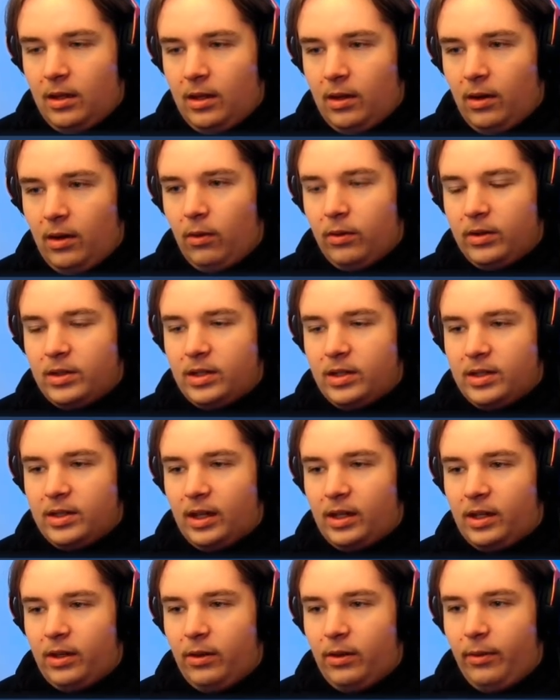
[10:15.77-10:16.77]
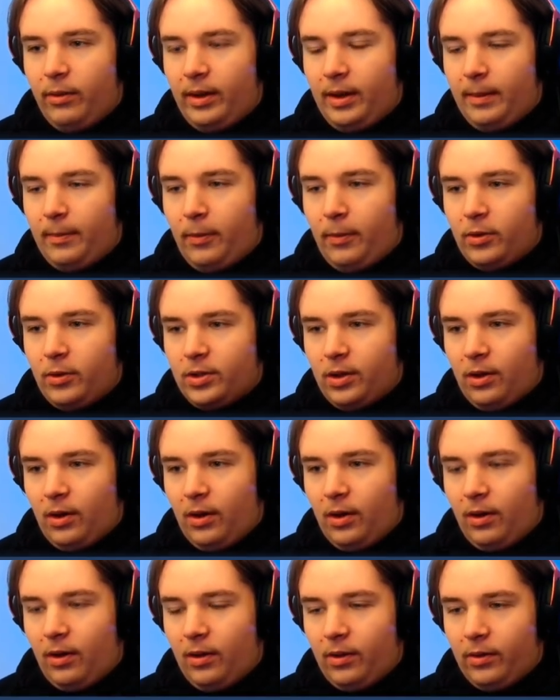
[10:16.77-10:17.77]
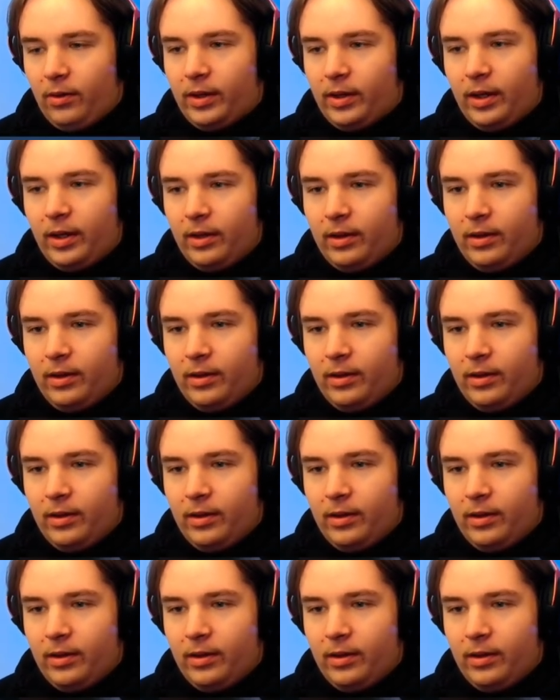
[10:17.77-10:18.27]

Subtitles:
Oh, it's a security personnel, okay.